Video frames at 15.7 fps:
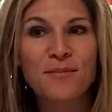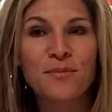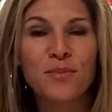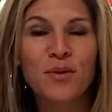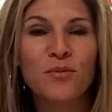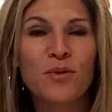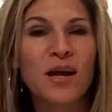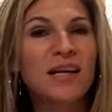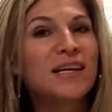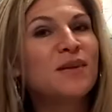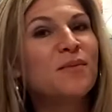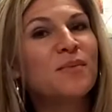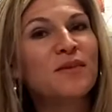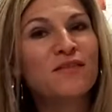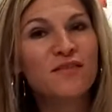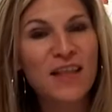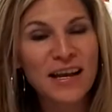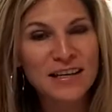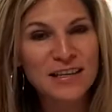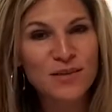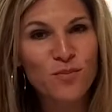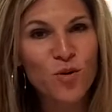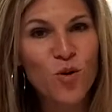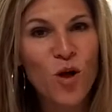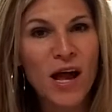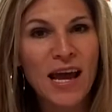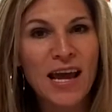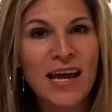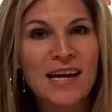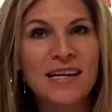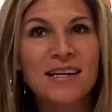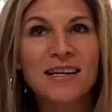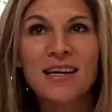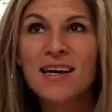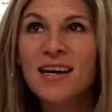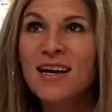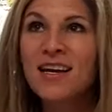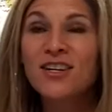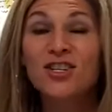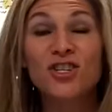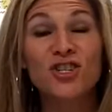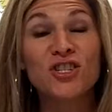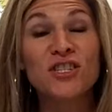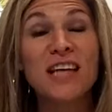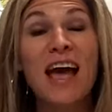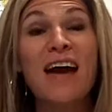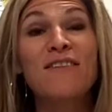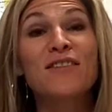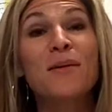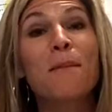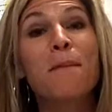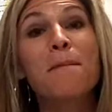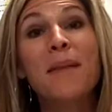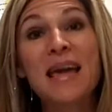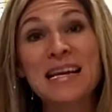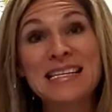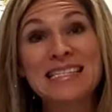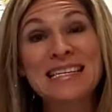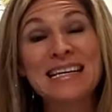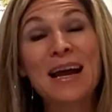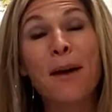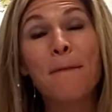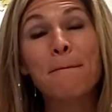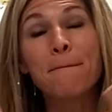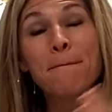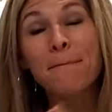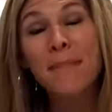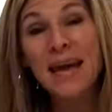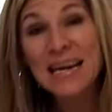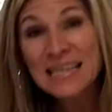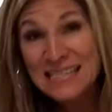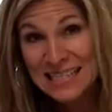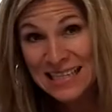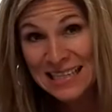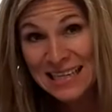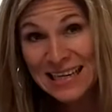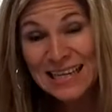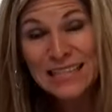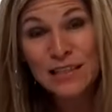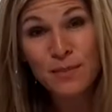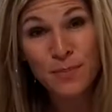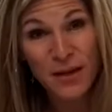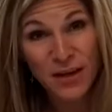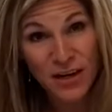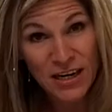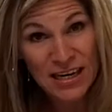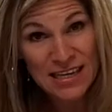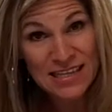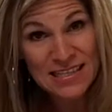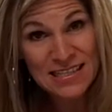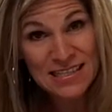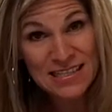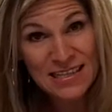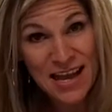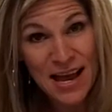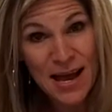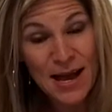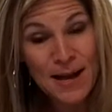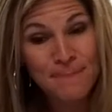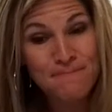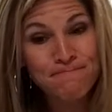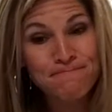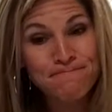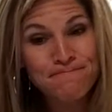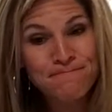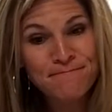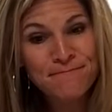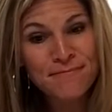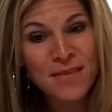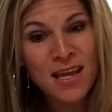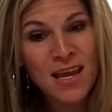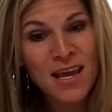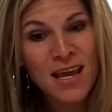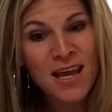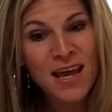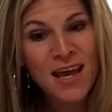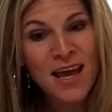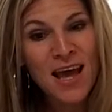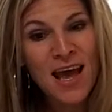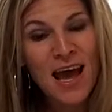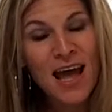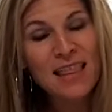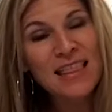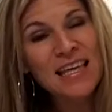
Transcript: Be ready to be flexible and to just have an amazing, amazing experience. I